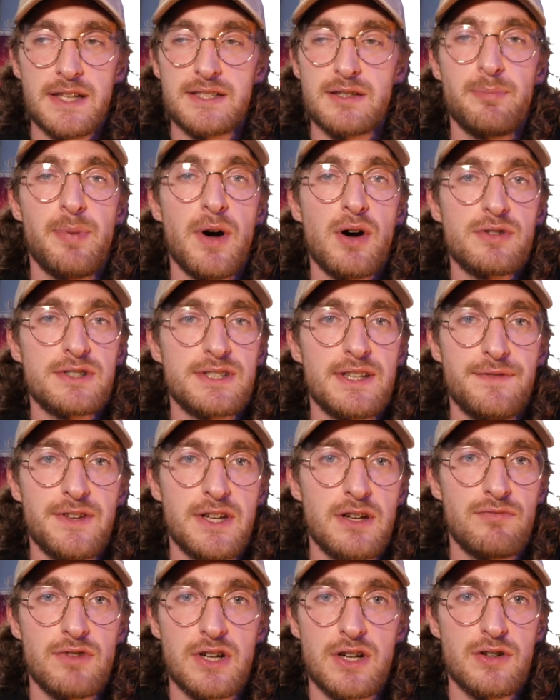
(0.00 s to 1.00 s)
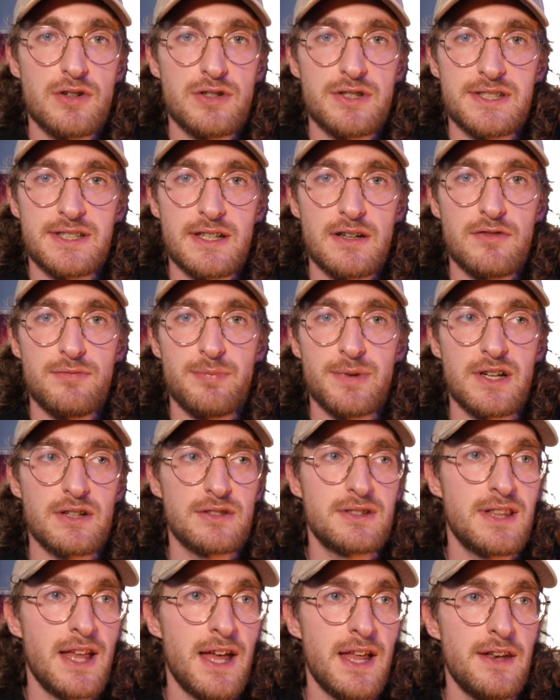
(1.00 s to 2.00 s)
It's a bonus if you can record yourself,
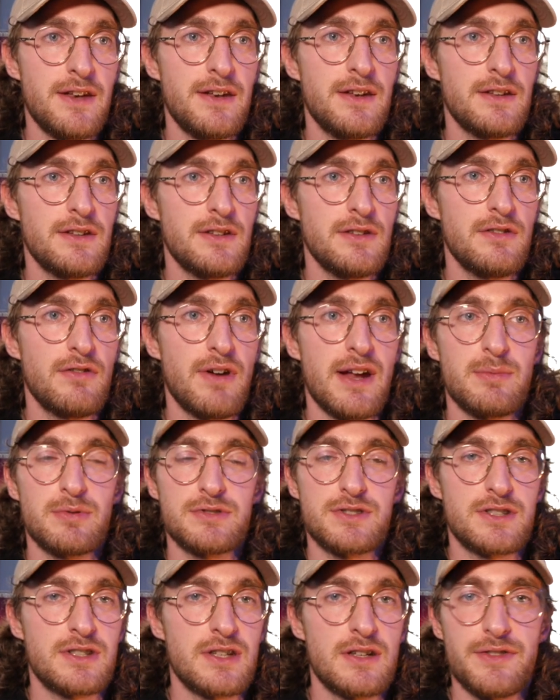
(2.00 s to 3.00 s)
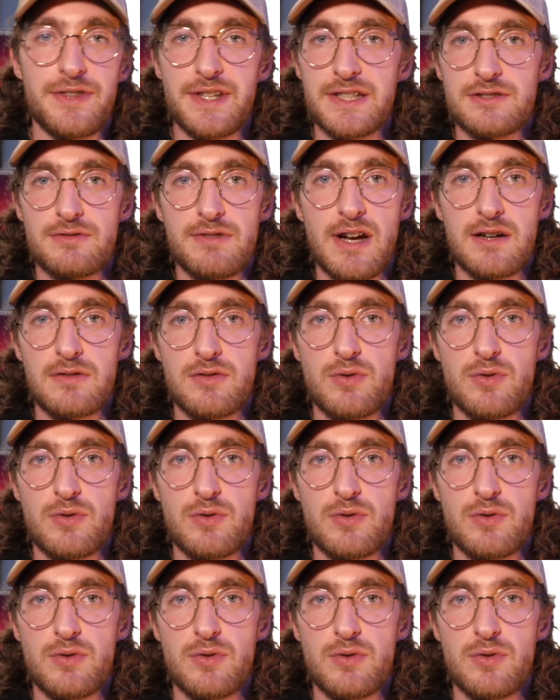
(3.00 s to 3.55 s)
because then you're able to turn things around